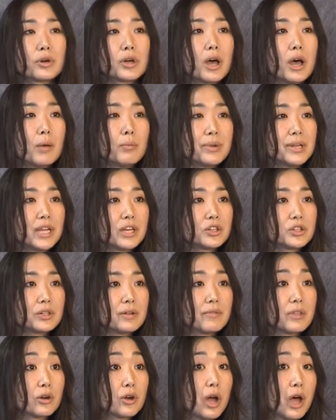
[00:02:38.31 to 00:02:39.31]
combination
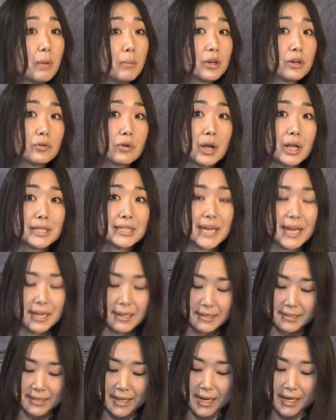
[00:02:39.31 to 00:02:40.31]
of the Common Crawl
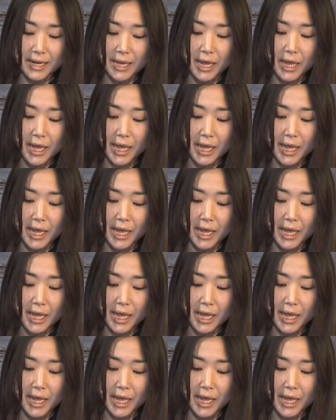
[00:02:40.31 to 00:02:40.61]
dataset